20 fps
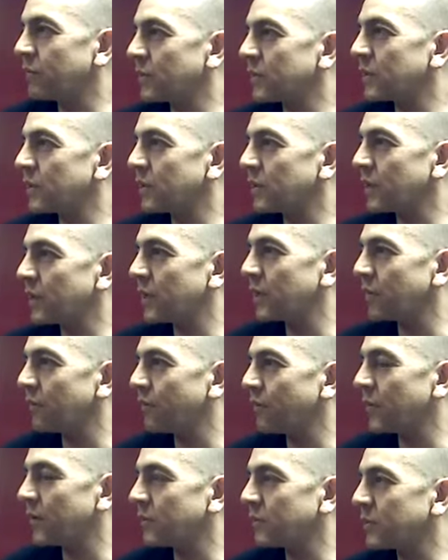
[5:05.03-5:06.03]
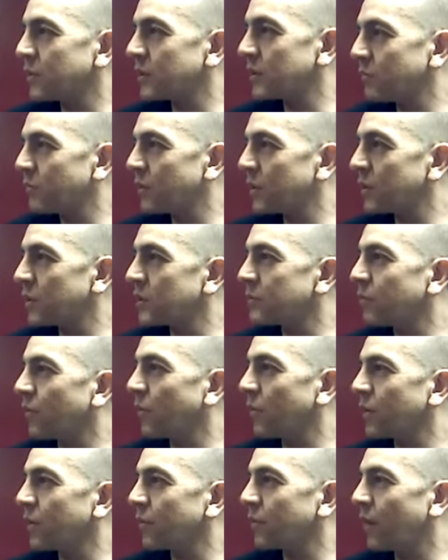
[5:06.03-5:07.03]
wasn't good enough for them just to put this boy
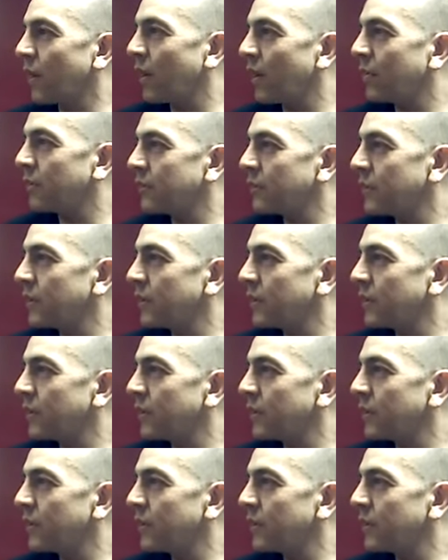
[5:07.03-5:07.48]
in the ground.